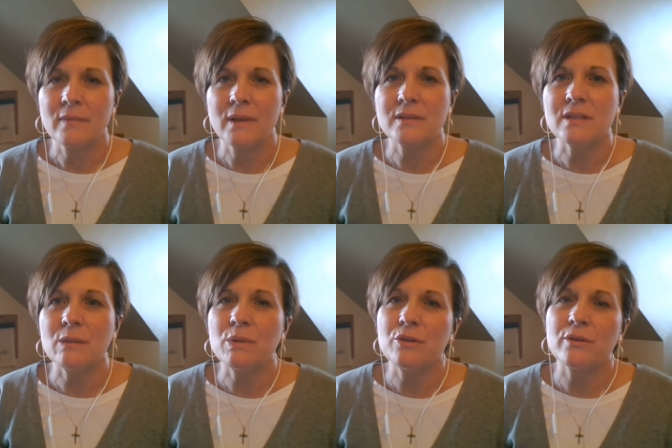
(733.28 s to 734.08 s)
that
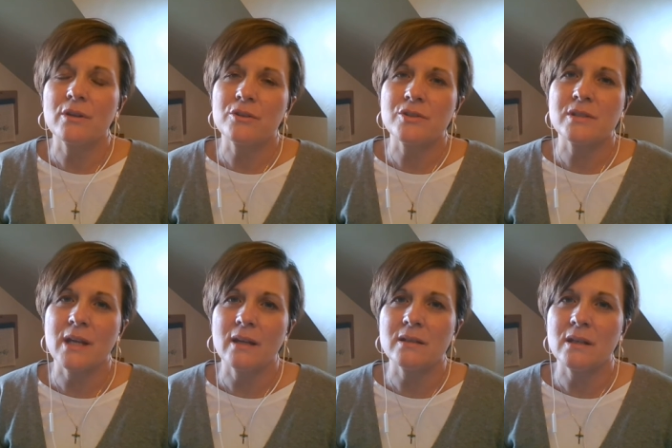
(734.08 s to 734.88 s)
deepen your
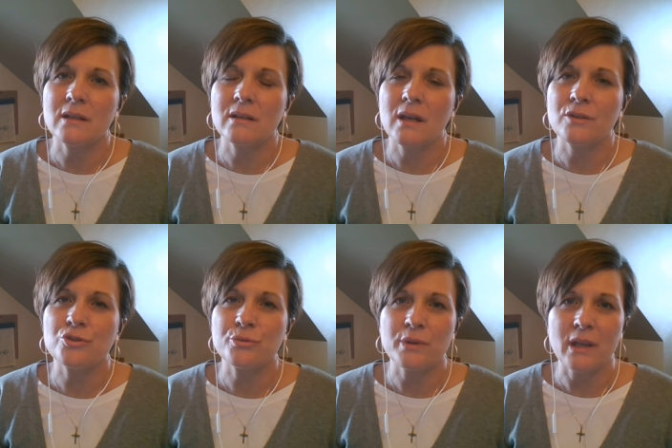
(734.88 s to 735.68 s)
understanding and
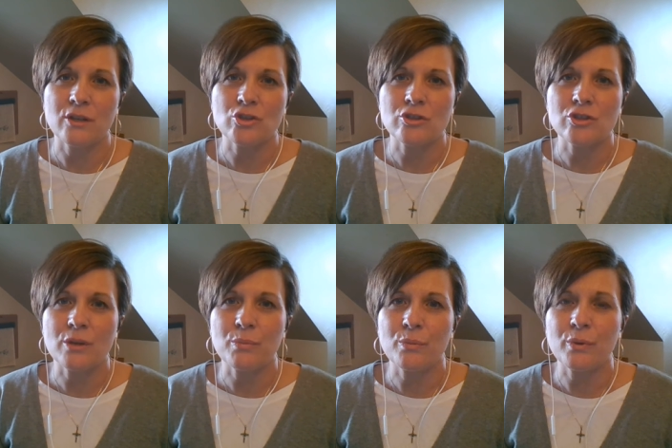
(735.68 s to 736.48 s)
your
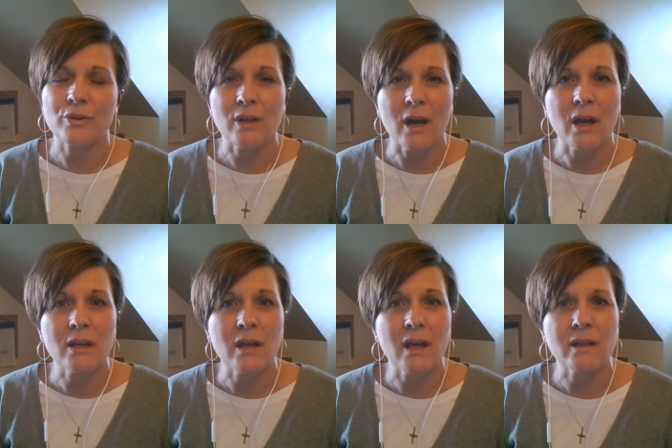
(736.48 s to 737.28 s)
relationship with
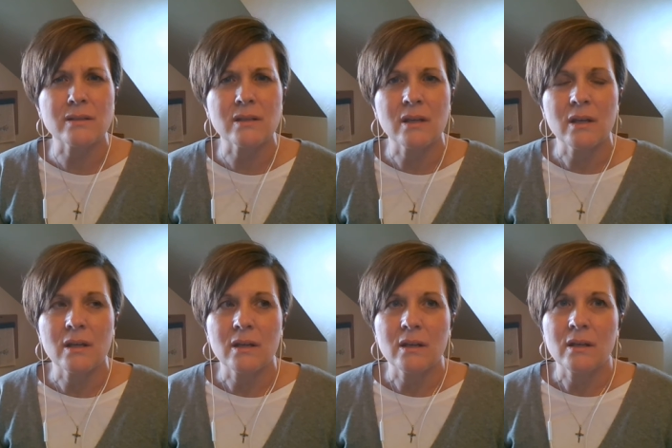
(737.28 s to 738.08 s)
God and
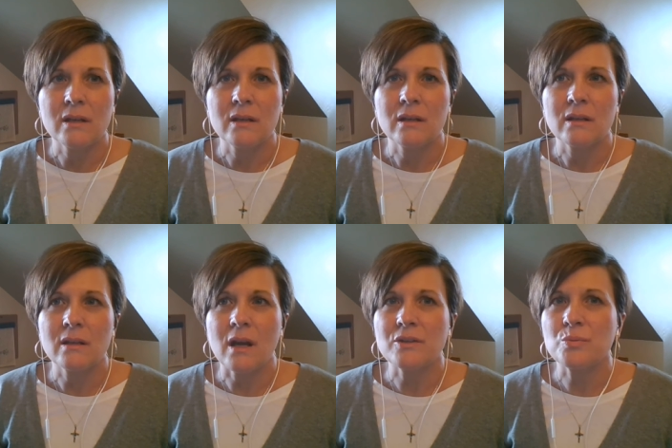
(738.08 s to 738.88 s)

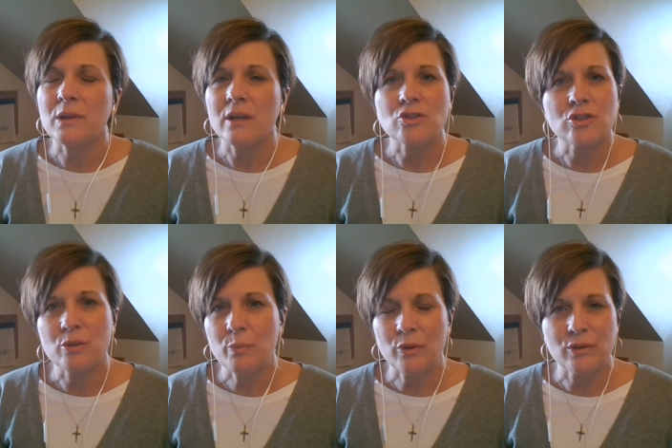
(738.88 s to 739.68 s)
God's
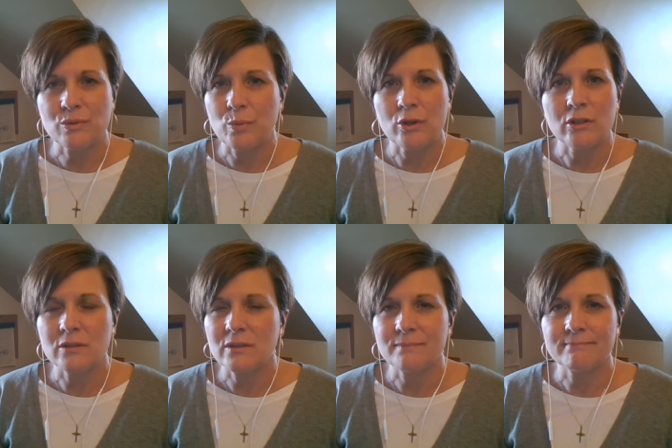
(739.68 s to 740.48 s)
relationship with this world.